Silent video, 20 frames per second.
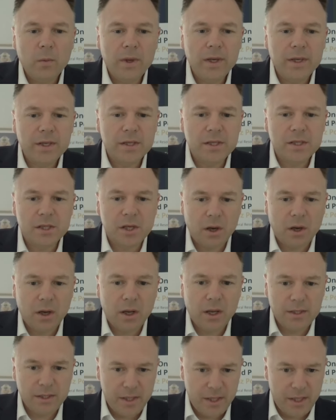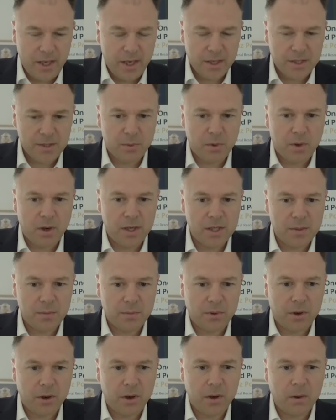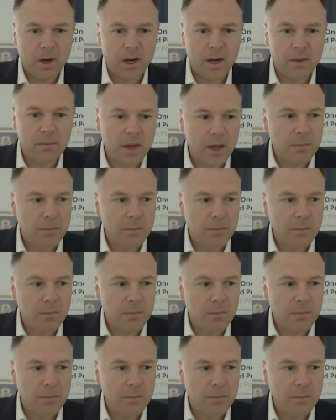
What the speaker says: we designed the exploration program,